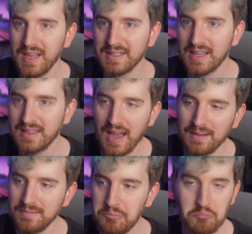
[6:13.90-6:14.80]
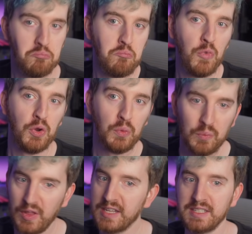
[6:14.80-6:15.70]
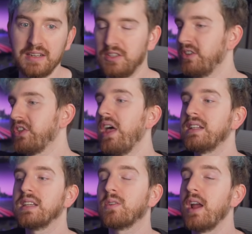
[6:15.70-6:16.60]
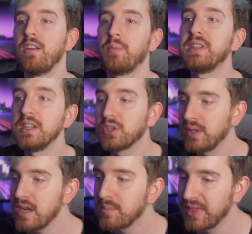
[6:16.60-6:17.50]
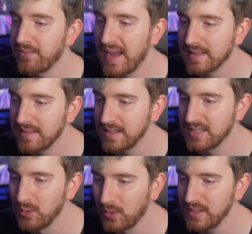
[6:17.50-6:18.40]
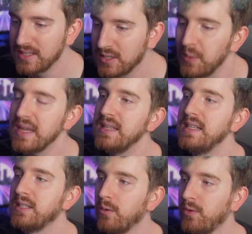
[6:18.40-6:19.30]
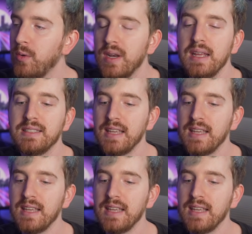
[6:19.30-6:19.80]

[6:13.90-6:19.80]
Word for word: things like that. Like I said, there's lots of creative potential here, but the fact that this tool is so easy, so fluid, and